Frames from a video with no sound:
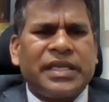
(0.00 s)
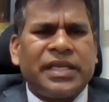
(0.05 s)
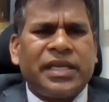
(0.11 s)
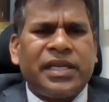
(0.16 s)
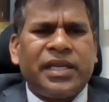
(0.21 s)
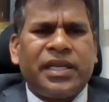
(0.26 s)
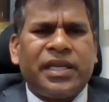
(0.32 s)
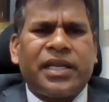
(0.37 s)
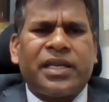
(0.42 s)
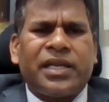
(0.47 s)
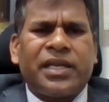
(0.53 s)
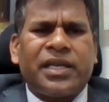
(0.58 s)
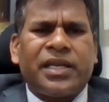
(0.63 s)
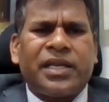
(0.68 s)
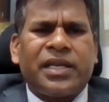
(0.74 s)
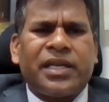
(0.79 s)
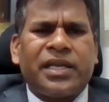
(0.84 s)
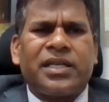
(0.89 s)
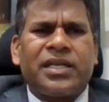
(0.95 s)
skilling and
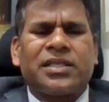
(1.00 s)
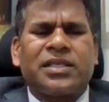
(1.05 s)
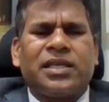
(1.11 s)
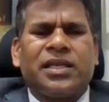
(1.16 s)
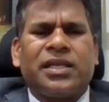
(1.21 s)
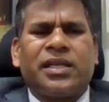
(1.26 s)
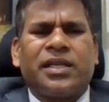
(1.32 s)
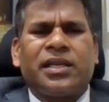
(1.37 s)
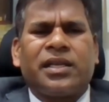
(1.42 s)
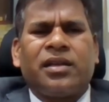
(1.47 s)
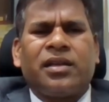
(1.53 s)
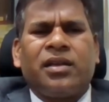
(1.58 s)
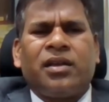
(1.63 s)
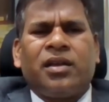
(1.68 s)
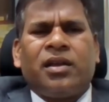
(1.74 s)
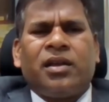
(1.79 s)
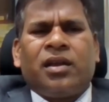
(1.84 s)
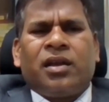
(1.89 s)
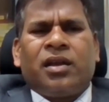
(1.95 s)
reskilling,
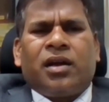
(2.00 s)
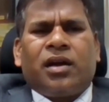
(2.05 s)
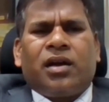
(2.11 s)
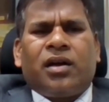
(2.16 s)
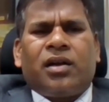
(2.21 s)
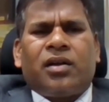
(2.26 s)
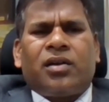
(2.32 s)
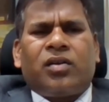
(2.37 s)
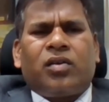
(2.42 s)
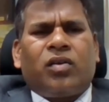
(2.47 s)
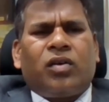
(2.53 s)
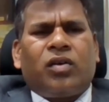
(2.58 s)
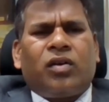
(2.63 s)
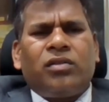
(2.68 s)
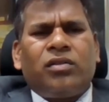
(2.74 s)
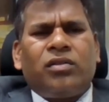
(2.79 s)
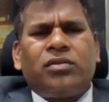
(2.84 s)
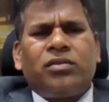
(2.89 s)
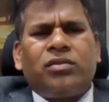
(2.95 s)

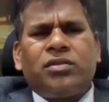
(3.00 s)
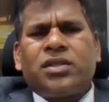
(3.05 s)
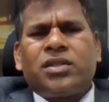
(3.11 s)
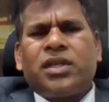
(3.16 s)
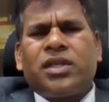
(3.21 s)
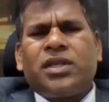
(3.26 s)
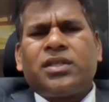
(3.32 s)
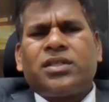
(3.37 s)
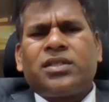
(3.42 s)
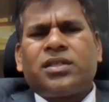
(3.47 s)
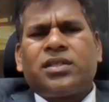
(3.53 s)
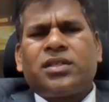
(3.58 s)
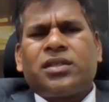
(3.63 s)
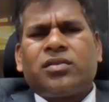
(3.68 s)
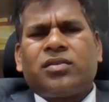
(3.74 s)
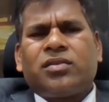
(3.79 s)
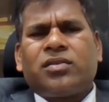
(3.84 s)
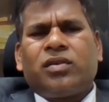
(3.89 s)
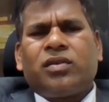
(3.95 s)
all those
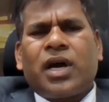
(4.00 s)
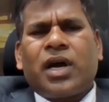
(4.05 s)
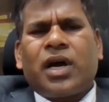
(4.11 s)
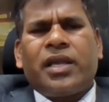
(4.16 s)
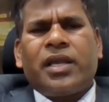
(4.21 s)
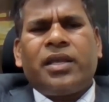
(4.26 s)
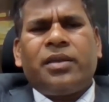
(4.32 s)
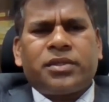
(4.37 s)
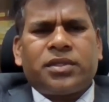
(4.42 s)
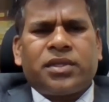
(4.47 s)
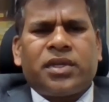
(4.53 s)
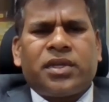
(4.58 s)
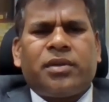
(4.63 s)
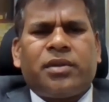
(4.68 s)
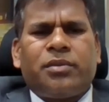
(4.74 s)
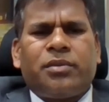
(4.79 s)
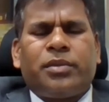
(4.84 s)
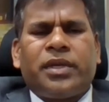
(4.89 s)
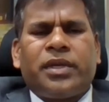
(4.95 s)
things, I
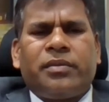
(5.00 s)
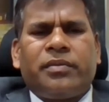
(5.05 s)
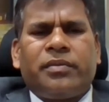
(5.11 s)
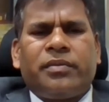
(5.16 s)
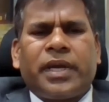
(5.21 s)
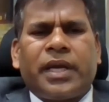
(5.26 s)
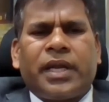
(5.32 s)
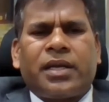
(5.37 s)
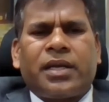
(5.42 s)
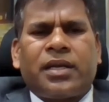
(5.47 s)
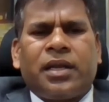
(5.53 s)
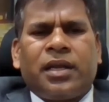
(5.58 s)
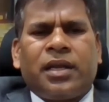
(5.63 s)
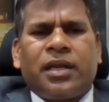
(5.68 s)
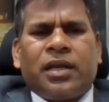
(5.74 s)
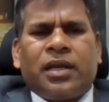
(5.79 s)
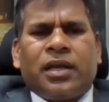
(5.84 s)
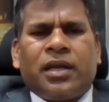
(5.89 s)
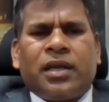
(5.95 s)
personally believe
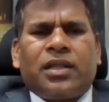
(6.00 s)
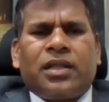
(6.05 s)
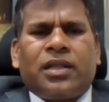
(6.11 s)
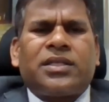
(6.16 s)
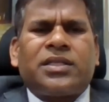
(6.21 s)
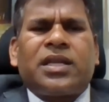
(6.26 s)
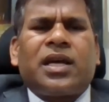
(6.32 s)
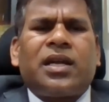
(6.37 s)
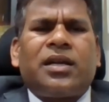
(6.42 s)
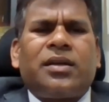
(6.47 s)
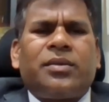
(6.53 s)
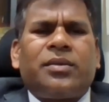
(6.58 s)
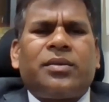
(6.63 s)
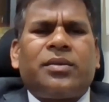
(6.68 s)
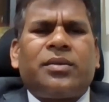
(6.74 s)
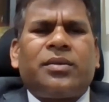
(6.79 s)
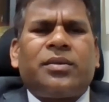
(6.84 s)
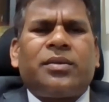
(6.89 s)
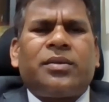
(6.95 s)
that the
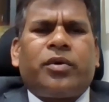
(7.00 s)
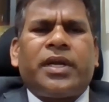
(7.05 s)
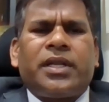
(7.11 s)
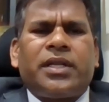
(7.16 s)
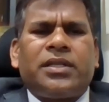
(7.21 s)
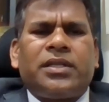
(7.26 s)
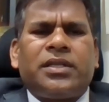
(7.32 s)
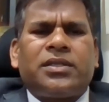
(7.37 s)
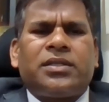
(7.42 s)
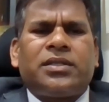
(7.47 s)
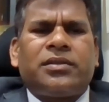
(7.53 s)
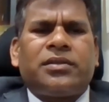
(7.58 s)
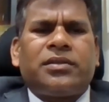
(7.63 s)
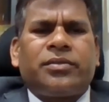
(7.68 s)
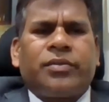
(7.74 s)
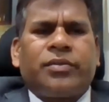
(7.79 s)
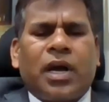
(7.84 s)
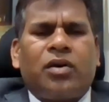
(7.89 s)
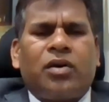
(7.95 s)
start point
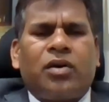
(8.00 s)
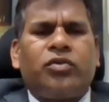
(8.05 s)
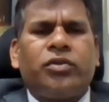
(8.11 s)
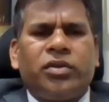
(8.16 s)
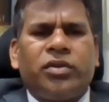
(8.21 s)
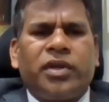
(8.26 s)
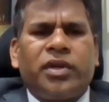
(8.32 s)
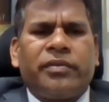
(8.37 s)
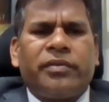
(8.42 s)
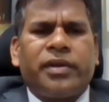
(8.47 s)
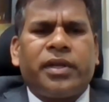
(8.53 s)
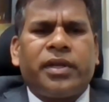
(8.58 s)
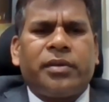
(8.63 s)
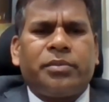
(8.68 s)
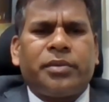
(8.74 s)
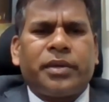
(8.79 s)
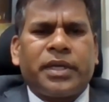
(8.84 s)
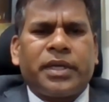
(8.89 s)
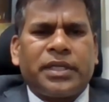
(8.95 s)
is how do you
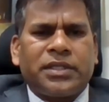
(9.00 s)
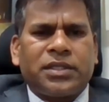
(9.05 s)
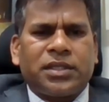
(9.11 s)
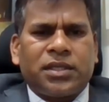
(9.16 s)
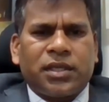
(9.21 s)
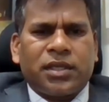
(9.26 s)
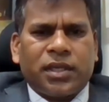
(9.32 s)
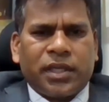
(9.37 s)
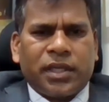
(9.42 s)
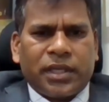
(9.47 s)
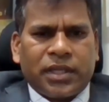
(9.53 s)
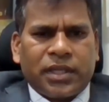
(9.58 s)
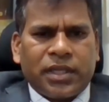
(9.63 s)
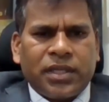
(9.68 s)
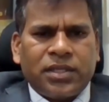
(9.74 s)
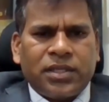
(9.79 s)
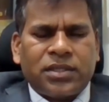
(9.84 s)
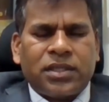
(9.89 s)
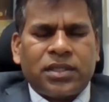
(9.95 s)
develop a
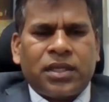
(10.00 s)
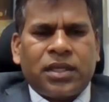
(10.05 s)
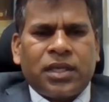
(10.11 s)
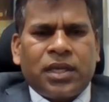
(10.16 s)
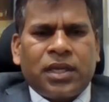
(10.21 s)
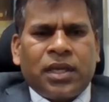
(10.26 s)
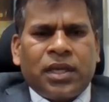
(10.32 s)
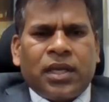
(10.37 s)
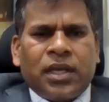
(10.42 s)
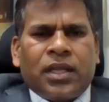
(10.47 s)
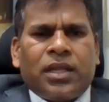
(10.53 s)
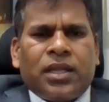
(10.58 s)
digital ethics?